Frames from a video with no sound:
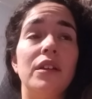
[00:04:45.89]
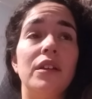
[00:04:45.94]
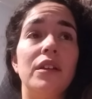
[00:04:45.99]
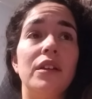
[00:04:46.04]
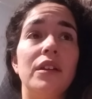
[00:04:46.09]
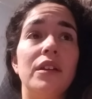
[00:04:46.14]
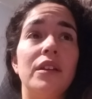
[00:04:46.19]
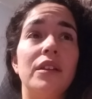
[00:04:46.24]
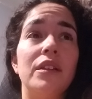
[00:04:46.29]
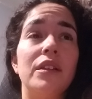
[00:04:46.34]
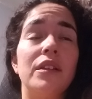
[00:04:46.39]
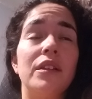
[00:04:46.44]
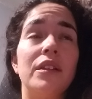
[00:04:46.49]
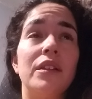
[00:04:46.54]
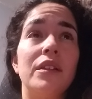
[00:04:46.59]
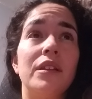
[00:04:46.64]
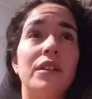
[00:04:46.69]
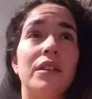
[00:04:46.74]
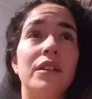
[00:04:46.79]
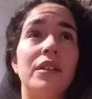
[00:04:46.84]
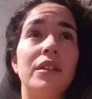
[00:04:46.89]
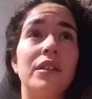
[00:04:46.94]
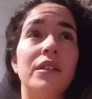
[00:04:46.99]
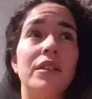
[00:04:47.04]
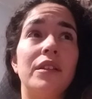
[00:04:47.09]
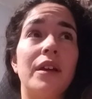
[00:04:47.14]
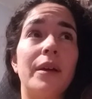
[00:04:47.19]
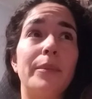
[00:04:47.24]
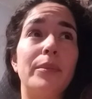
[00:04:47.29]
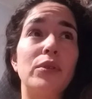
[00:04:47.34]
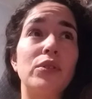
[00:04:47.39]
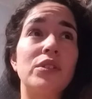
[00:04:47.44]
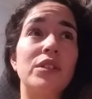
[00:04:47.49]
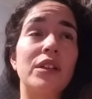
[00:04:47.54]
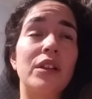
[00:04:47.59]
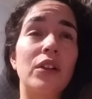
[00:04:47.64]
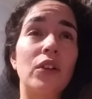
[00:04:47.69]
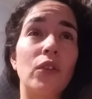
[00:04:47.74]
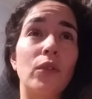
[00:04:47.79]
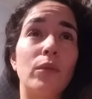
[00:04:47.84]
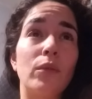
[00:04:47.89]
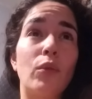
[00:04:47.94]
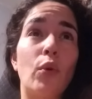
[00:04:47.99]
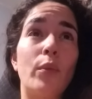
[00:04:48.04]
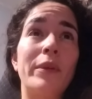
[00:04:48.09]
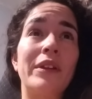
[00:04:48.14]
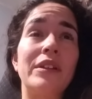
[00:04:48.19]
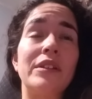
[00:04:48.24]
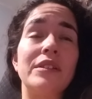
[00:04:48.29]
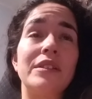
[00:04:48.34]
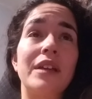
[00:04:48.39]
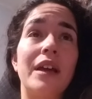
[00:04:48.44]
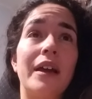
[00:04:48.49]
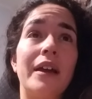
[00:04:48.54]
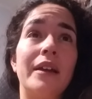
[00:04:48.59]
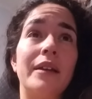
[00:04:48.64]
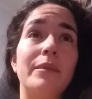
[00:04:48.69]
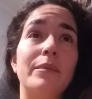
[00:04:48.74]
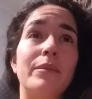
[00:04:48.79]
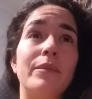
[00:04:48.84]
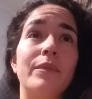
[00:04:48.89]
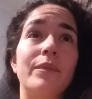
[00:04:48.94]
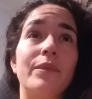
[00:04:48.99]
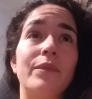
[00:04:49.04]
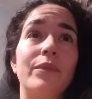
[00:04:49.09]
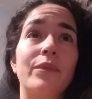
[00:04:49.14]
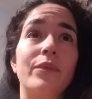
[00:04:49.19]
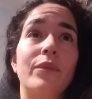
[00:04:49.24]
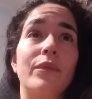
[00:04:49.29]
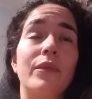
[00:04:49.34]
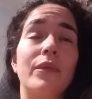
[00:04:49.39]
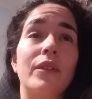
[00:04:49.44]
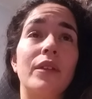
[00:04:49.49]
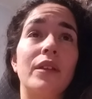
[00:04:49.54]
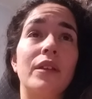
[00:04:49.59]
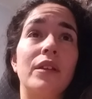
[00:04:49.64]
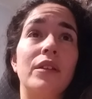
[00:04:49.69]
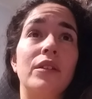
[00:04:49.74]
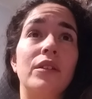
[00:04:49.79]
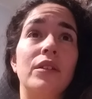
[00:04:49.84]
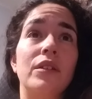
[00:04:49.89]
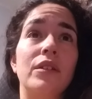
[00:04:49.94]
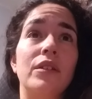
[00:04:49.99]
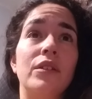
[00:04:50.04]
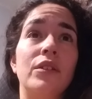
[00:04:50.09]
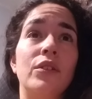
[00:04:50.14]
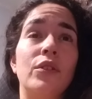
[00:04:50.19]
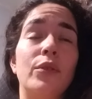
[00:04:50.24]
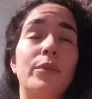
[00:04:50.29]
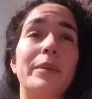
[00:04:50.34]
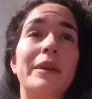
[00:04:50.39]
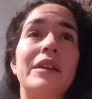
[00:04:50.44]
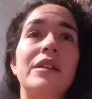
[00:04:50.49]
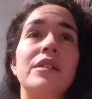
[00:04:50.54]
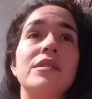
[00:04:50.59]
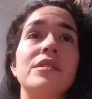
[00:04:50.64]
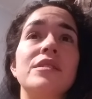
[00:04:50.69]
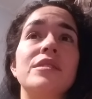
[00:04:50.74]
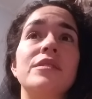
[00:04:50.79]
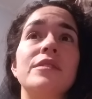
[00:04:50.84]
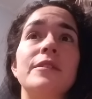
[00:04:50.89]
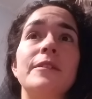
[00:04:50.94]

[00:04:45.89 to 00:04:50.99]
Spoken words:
in that particular moment in time, because